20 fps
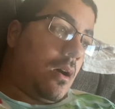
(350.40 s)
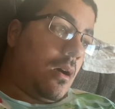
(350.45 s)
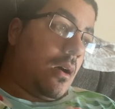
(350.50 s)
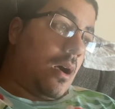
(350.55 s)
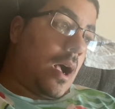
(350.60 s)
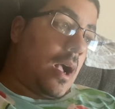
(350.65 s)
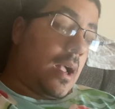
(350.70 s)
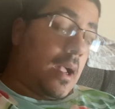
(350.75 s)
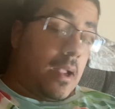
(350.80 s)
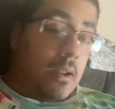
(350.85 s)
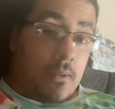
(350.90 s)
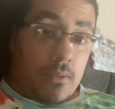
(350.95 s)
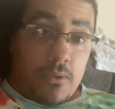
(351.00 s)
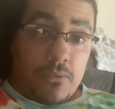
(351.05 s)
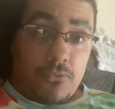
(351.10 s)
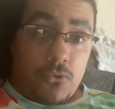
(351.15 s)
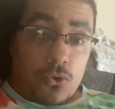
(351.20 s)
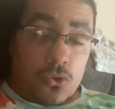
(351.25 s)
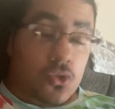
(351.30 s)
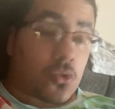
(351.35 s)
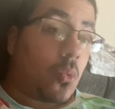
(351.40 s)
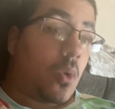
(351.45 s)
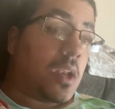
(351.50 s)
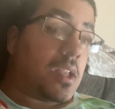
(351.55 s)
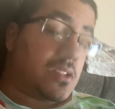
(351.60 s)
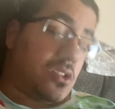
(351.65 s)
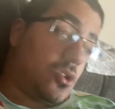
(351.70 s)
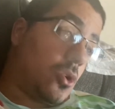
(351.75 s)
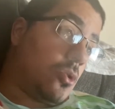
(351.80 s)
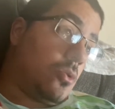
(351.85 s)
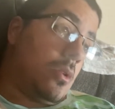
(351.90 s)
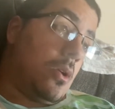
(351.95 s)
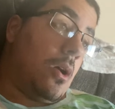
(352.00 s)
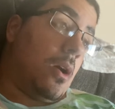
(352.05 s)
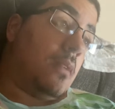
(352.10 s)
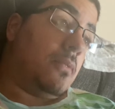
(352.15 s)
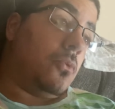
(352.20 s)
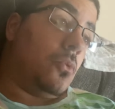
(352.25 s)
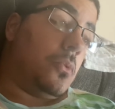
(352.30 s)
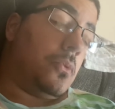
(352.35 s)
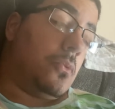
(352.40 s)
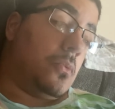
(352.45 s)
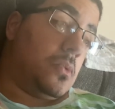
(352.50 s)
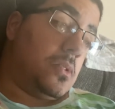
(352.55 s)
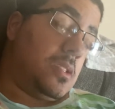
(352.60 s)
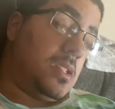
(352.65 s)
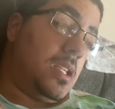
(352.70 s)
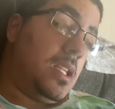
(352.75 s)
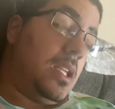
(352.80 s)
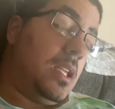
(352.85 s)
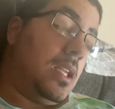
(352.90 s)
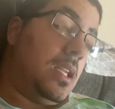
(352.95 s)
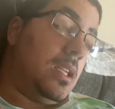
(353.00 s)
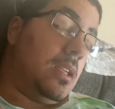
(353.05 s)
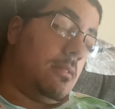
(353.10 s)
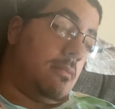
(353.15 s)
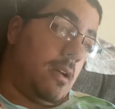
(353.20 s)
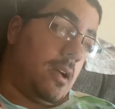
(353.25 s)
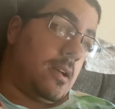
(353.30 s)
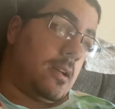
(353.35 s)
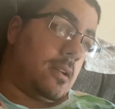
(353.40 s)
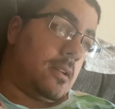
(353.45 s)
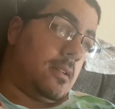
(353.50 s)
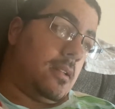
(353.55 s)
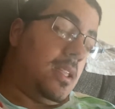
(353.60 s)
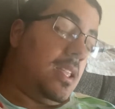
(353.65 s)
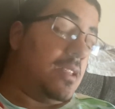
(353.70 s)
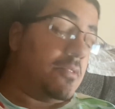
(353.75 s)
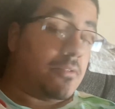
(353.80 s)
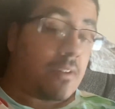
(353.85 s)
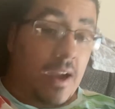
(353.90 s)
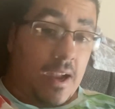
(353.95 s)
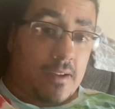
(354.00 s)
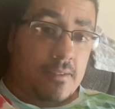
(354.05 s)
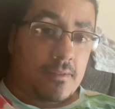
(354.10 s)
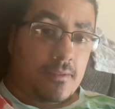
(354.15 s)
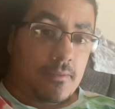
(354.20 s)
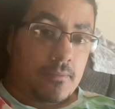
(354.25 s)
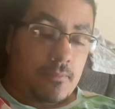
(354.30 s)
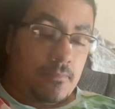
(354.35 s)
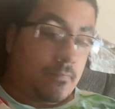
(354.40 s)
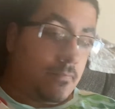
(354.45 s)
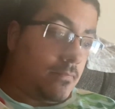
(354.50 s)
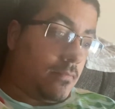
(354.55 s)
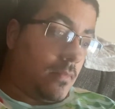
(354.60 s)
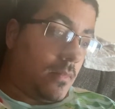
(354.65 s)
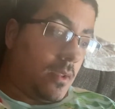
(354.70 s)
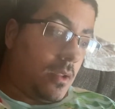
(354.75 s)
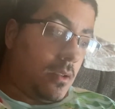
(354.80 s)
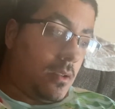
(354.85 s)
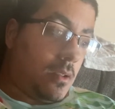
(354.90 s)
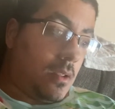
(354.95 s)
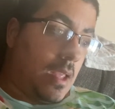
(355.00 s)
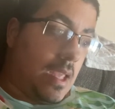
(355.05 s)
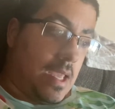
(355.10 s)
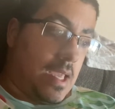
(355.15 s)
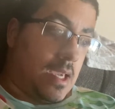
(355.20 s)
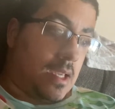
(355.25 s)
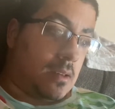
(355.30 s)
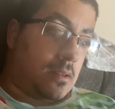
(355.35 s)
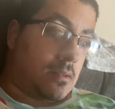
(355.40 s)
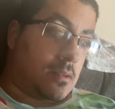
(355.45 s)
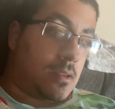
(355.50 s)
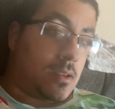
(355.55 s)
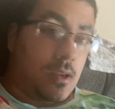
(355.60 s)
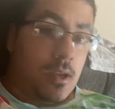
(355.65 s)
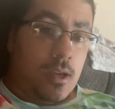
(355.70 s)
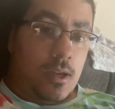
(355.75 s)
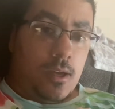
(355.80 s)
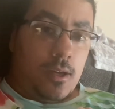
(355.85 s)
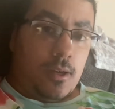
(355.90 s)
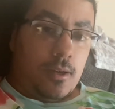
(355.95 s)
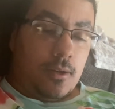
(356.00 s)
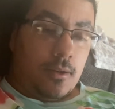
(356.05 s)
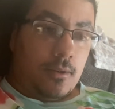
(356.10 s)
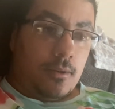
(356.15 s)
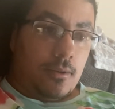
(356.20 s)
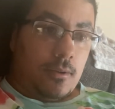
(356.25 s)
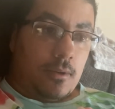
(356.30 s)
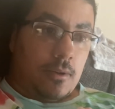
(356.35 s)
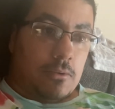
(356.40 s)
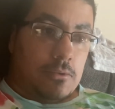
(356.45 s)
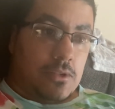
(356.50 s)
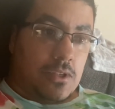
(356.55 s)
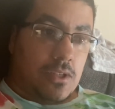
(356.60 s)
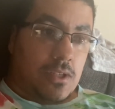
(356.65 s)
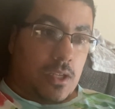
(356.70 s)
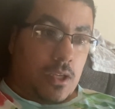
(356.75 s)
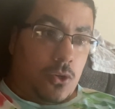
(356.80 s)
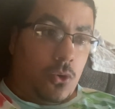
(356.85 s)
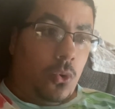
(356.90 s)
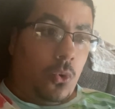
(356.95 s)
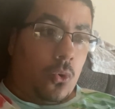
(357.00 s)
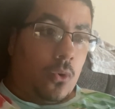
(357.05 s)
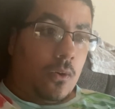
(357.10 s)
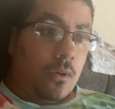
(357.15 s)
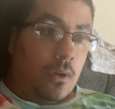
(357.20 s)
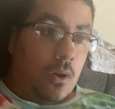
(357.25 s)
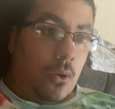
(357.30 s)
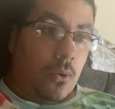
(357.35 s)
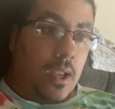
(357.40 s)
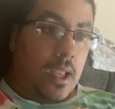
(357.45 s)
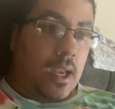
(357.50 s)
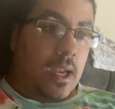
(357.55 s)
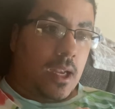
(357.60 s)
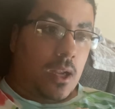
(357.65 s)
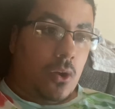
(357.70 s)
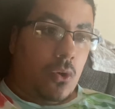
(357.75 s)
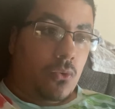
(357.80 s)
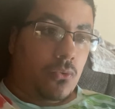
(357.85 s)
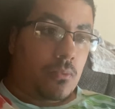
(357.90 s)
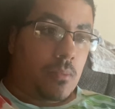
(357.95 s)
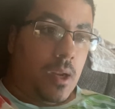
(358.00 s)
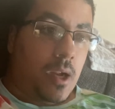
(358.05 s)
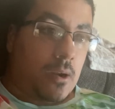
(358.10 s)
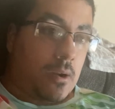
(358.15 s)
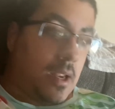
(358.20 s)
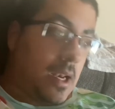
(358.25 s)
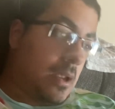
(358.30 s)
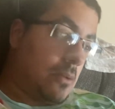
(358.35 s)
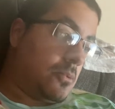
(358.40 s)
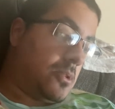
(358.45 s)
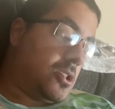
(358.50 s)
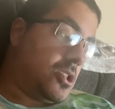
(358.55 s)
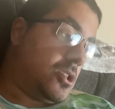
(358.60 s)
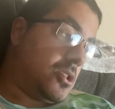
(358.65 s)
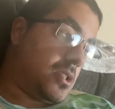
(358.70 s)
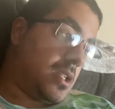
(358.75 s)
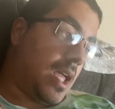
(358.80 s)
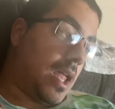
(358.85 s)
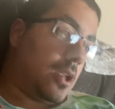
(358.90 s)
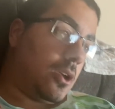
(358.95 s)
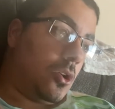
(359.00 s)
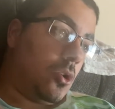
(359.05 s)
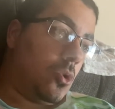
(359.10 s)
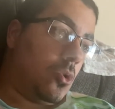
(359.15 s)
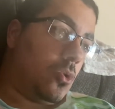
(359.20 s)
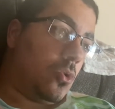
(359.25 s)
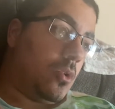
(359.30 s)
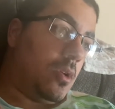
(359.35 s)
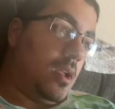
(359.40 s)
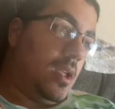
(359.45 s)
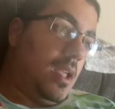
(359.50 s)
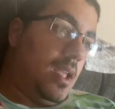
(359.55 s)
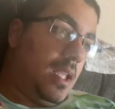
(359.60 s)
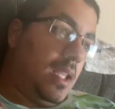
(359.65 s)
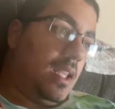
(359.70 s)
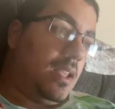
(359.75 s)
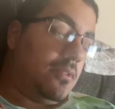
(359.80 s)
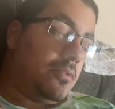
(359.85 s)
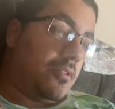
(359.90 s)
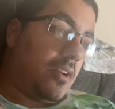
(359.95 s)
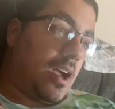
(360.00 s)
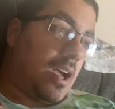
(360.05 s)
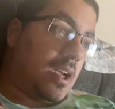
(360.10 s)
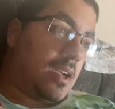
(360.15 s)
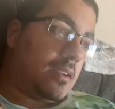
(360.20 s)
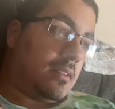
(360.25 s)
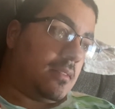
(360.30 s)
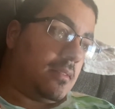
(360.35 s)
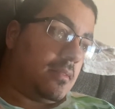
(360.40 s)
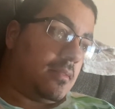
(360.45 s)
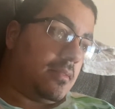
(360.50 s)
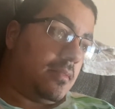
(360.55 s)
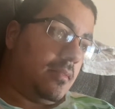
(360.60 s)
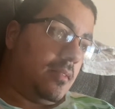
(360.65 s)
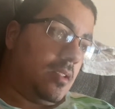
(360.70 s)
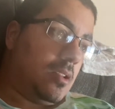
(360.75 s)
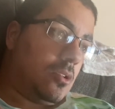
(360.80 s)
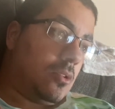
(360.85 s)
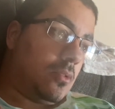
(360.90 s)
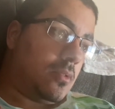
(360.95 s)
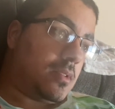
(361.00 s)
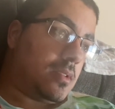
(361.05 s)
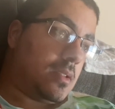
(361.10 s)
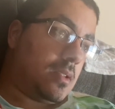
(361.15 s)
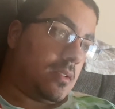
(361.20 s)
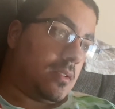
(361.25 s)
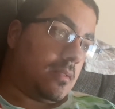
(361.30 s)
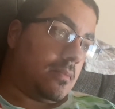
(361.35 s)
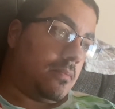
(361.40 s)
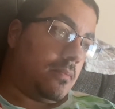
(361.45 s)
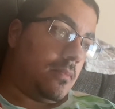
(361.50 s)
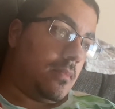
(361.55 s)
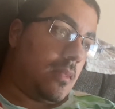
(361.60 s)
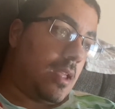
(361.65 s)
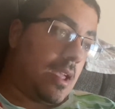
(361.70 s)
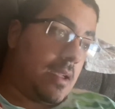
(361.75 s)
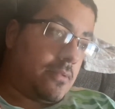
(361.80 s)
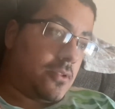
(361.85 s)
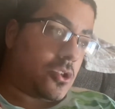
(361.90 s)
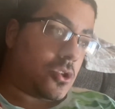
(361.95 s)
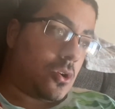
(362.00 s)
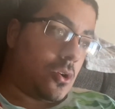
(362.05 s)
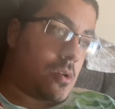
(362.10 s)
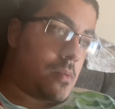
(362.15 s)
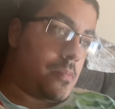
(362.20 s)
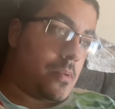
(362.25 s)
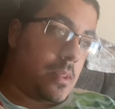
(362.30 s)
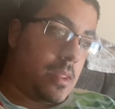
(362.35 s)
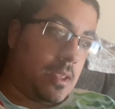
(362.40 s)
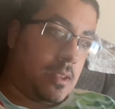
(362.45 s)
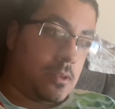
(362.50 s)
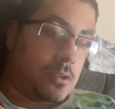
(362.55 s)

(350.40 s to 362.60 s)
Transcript: the first one I started off with was E5, and I was just like, cool, okay, I can go from here. And I would just kind of go E5, to F sharp and then